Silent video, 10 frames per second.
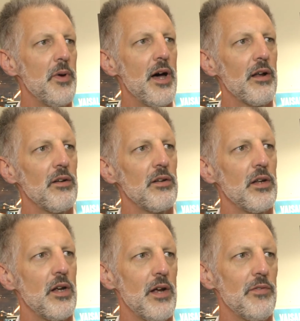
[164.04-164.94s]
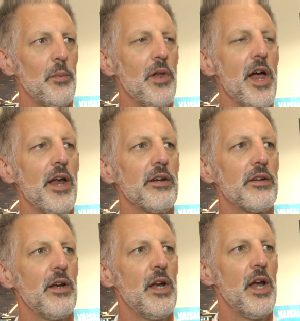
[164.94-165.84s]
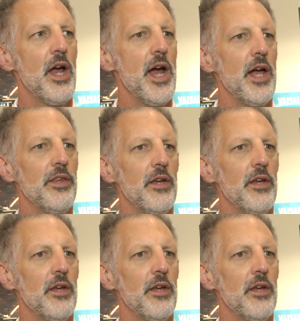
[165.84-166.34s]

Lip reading: model of the plant, and